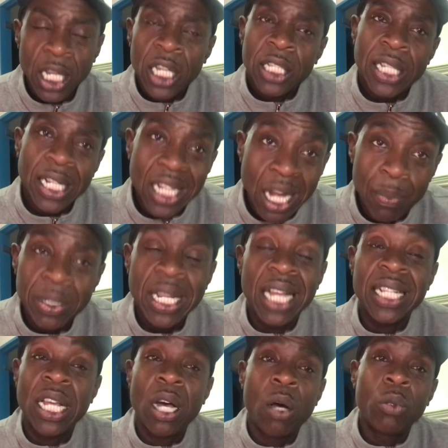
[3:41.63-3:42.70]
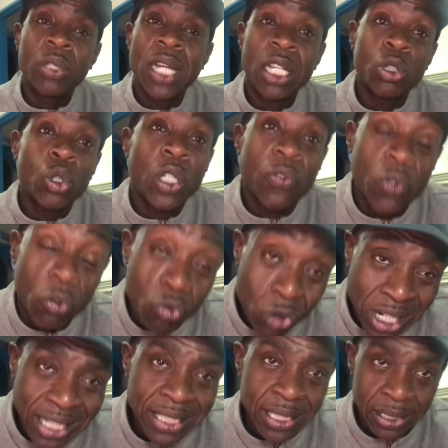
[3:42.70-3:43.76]
They're coming out of their own countries for
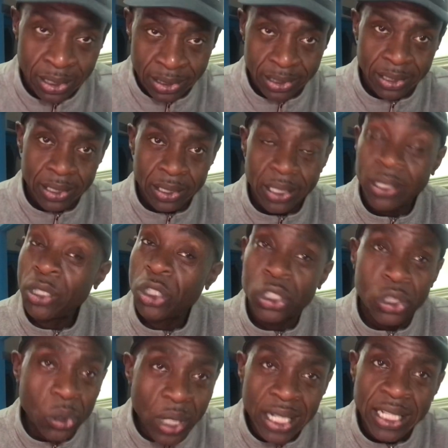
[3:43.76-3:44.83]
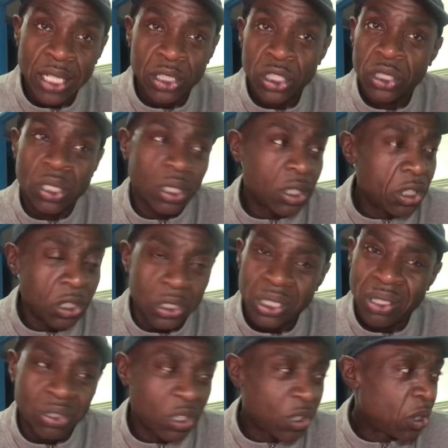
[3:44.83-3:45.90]
reasons. They're not just doing it just
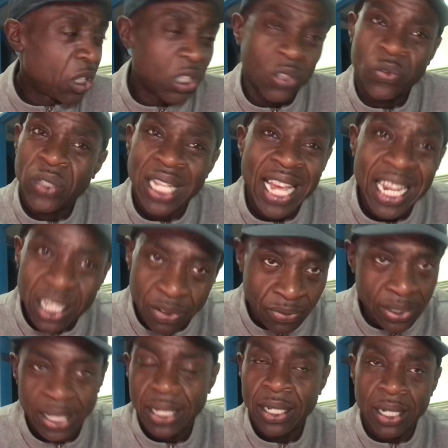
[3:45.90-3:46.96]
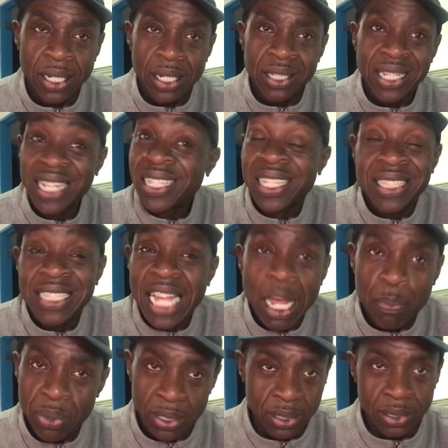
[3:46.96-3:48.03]
for the hell of it. That doesn't
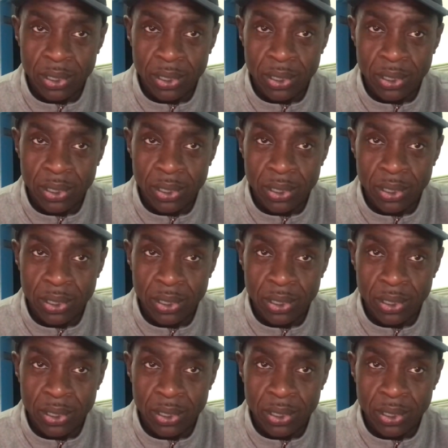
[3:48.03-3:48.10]
happen.